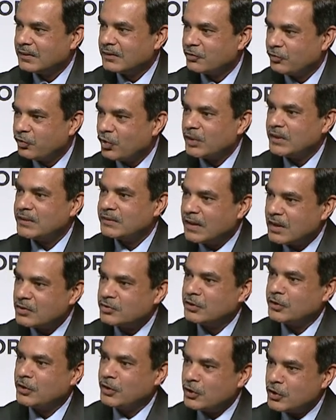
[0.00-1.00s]

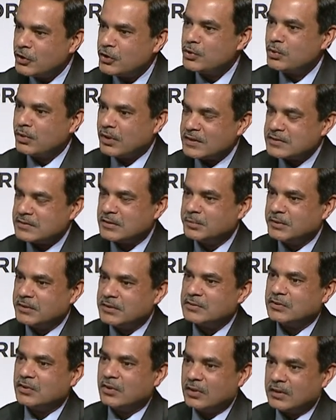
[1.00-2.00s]
40,000 new
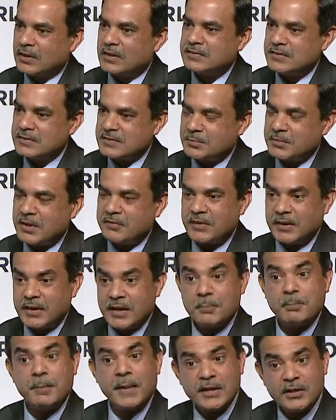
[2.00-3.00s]
customers on our system every day,
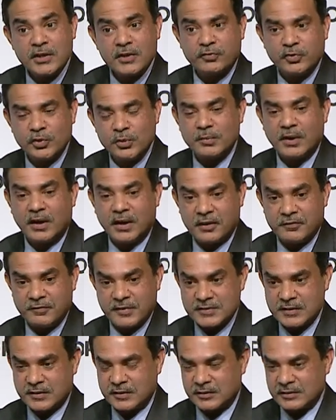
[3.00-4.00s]
many of whom are
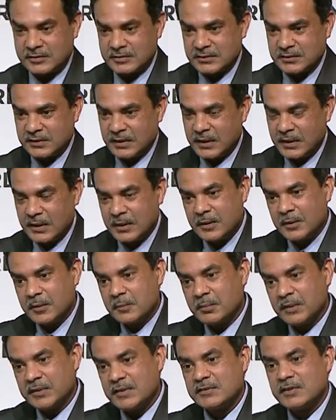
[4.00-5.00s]
visitors.
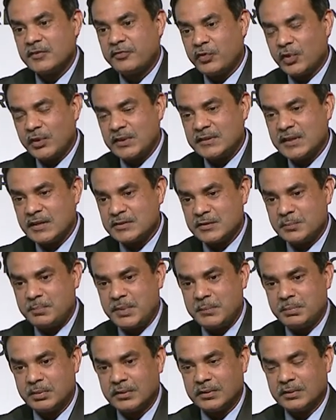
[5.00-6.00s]
But these are 40,000
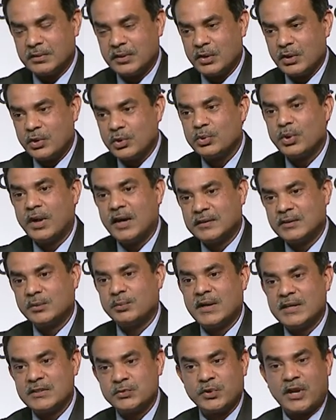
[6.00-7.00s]
people who
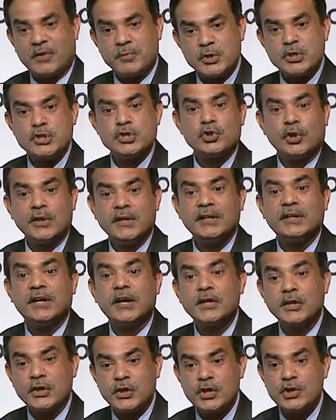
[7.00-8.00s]
otherwise would have been joining a
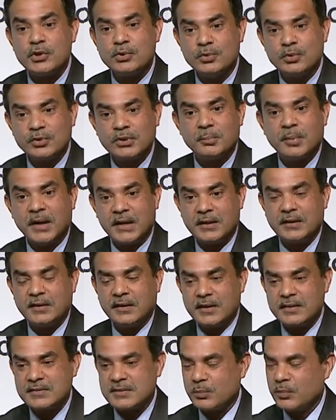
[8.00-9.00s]
queue to buy a
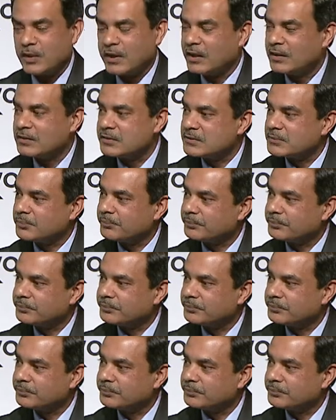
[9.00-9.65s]
ticket somewhere else.